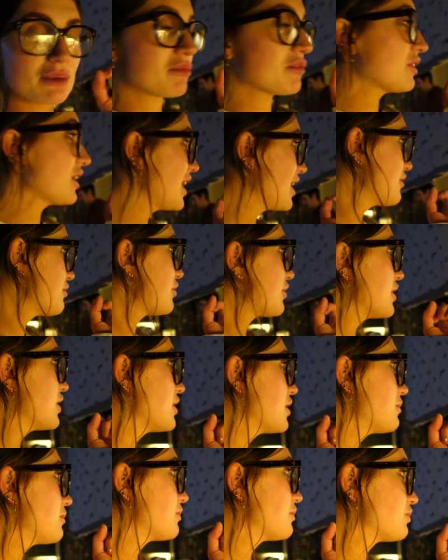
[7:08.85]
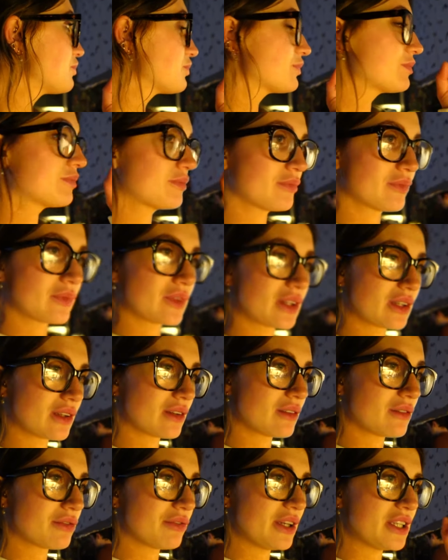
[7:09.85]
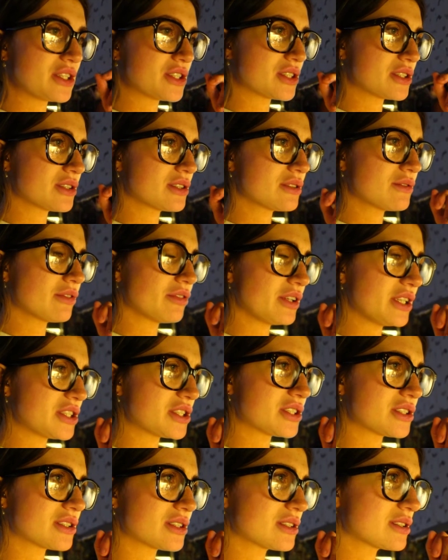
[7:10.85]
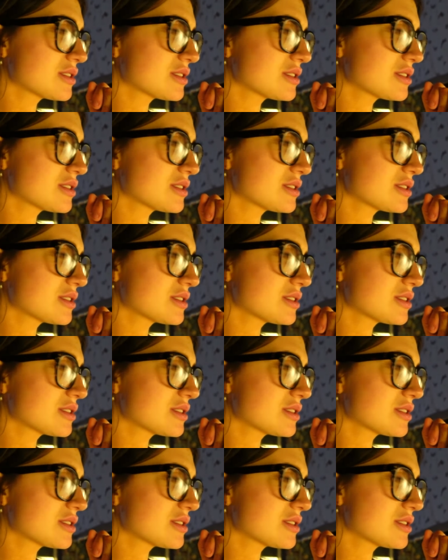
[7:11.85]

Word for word: favourite. Fish, fish